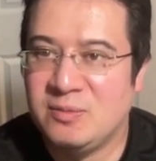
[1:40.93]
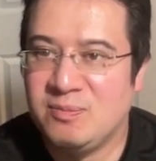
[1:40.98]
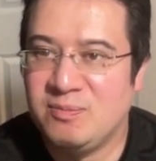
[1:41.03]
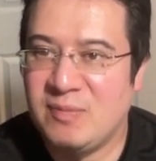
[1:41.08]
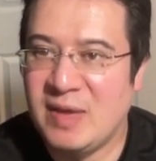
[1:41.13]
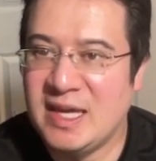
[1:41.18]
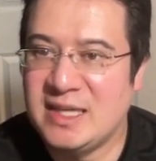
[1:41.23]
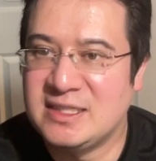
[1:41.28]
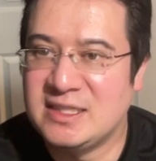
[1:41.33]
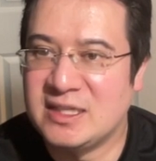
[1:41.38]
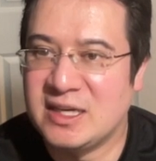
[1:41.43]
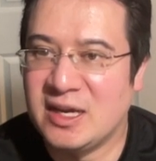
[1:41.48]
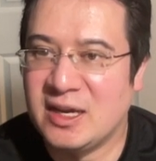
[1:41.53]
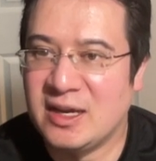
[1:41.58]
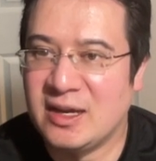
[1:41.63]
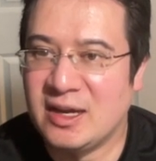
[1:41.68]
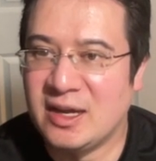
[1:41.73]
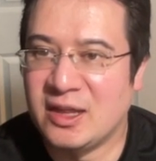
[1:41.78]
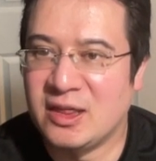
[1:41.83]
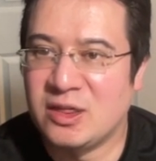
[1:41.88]
makes it
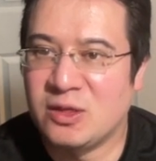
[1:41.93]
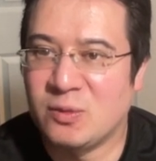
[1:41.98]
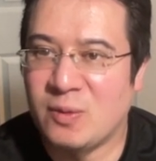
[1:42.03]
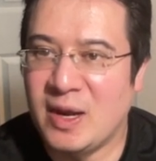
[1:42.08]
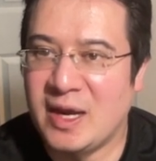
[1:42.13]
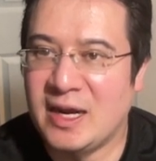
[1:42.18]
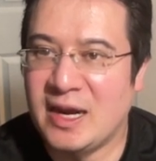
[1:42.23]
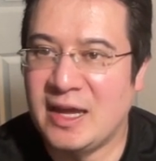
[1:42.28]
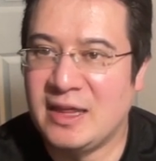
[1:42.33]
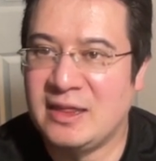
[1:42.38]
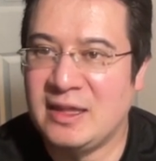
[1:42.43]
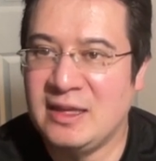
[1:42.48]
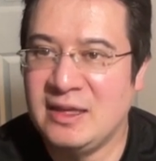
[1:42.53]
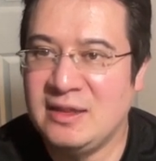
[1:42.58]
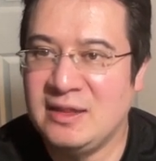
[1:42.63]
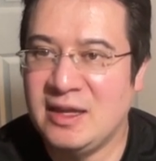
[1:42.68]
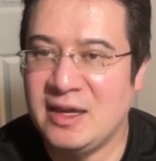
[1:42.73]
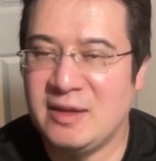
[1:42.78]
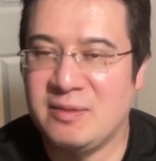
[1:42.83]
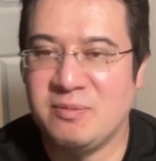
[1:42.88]
a threat. I
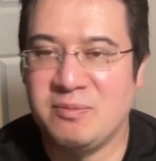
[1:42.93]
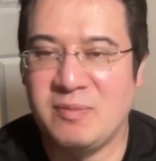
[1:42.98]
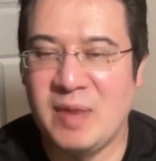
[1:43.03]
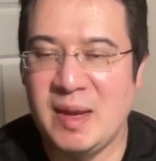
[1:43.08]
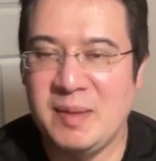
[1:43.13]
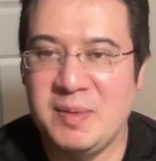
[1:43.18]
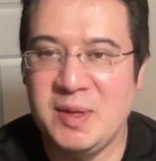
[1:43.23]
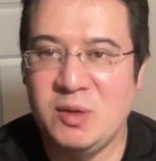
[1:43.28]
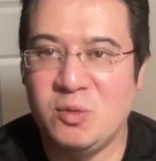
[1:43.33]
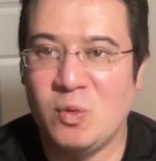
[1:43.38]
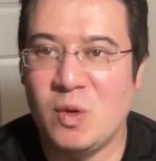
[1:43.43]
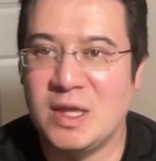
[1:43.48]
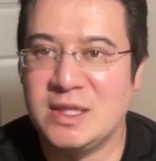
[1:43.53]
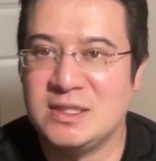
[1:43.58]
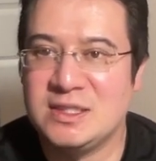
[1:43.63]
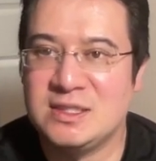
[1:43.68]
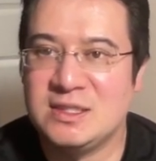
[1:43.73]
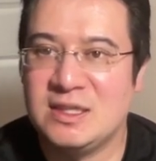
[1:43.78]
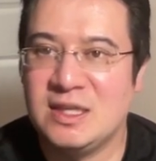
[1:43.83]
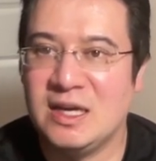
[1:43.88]
think that maybe
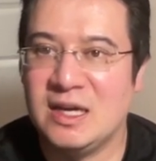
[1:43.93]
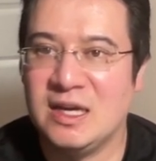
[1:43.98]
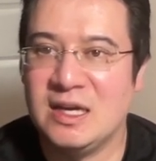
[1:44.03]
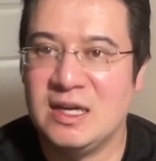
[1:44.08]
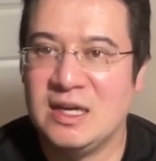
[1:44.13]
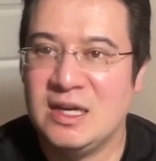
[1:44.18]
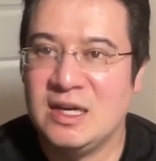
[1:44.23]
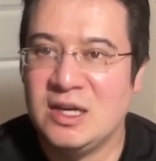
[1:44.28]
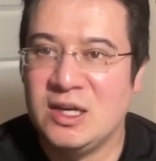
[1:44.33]
once the